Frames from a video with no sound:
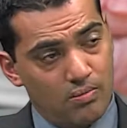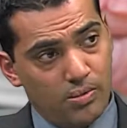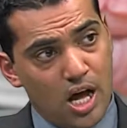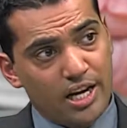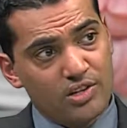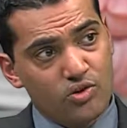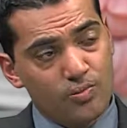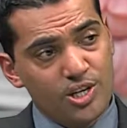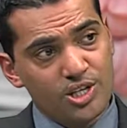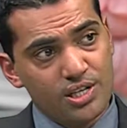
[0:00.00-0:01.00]
blockage
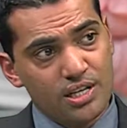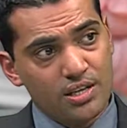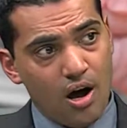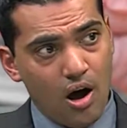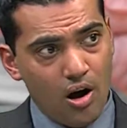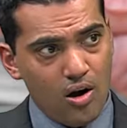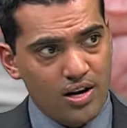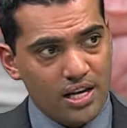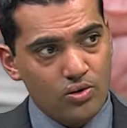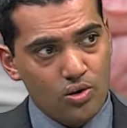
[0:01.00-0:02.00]
formation in the
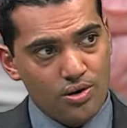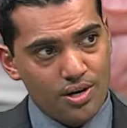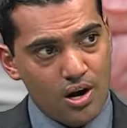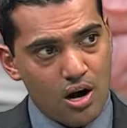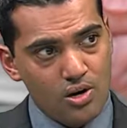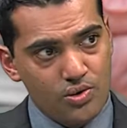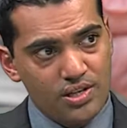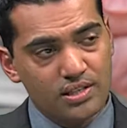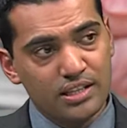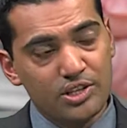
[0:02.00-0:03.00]
heart and coronary
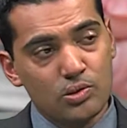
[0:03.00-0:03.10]
arteries lead